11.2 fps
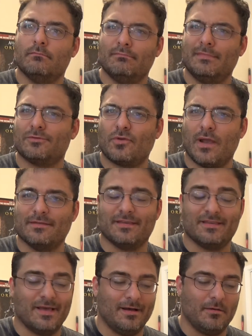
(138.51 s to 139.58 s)
that was crazy.
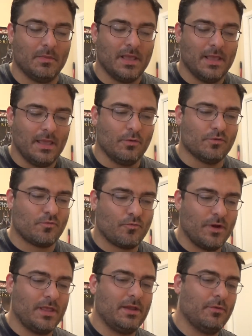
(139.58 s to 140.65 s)
Um, it was
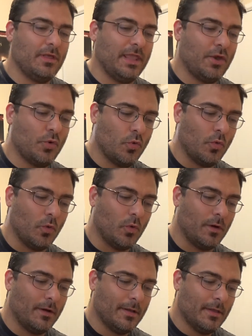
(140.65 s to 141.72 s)
really, really
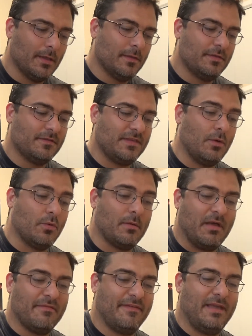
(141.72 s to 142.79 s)
cool to see one of
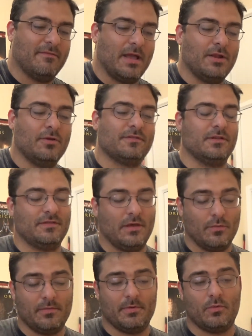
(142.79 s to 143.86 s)
my favorite. I know it's going to sound
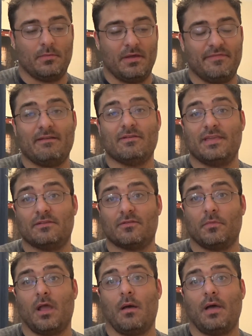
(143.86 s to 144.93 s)
weird, but one of my favorite things
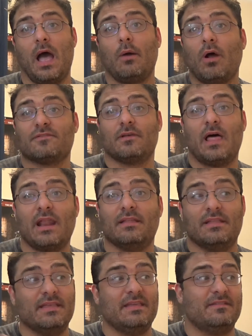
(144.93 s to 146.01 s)
from the comic. I watch a lot of
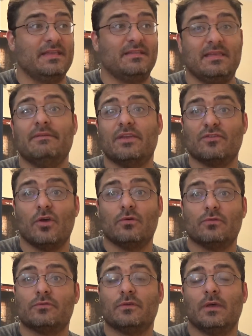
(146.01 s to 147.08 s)
the DC TV
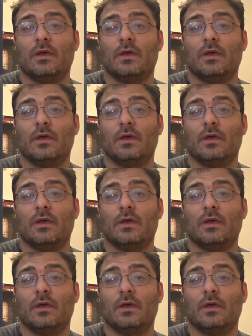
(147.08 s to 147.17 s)
shows